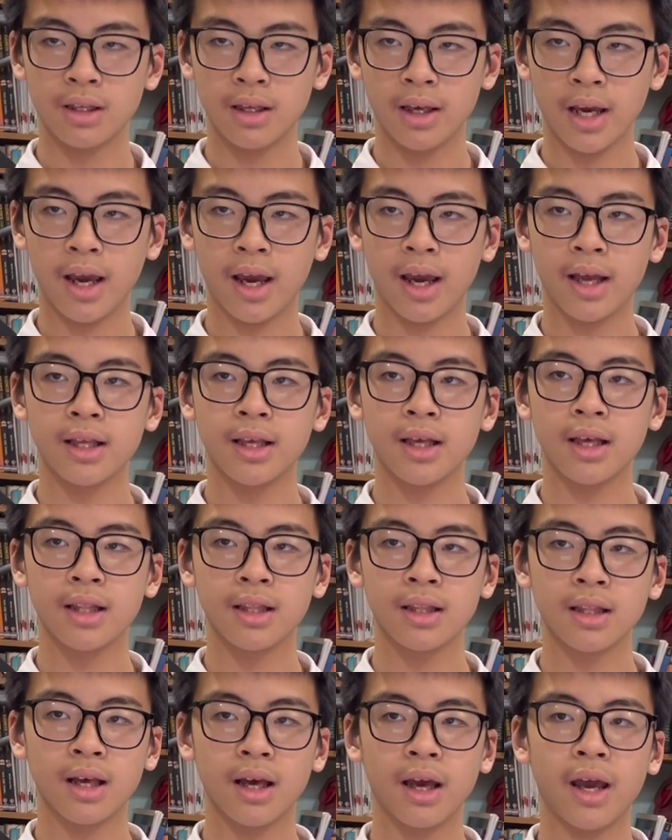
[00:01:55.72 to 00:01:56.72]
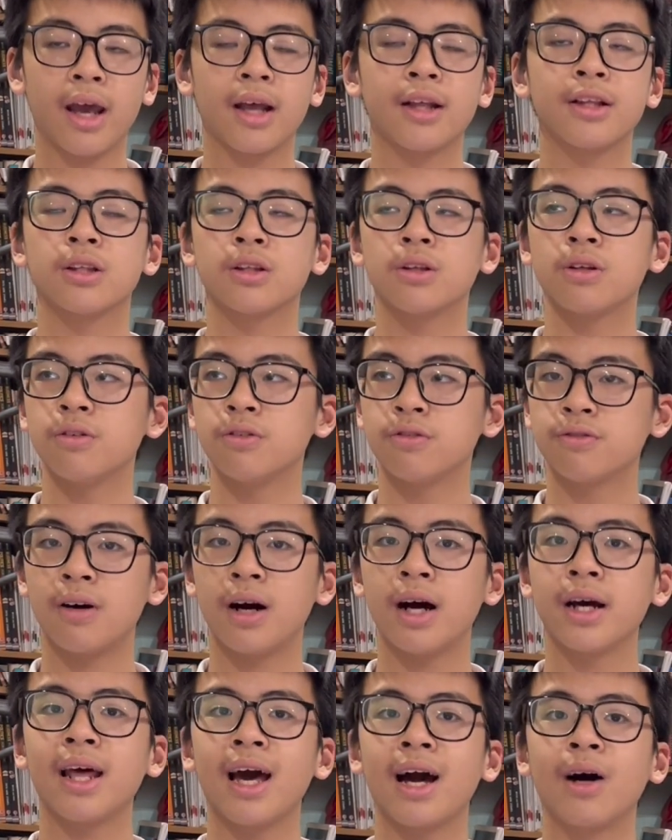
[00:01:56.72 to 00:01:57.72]
and to
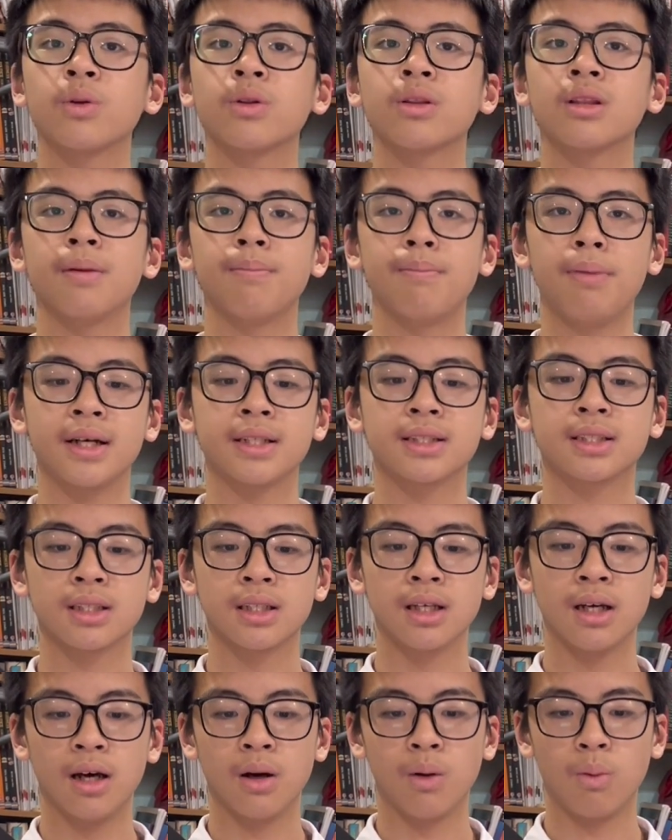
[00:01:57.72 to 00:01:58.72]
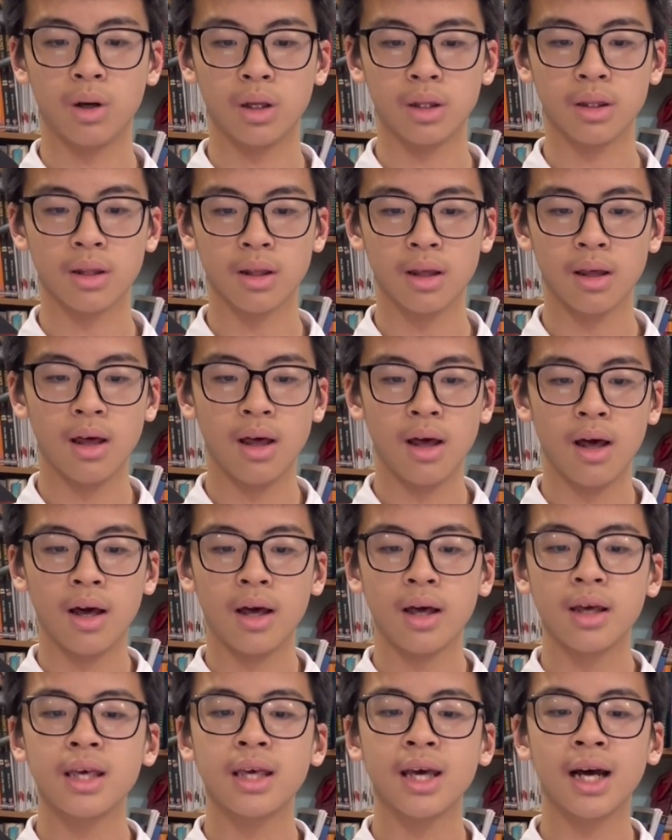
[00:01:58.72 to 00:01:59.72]
find out the best one. He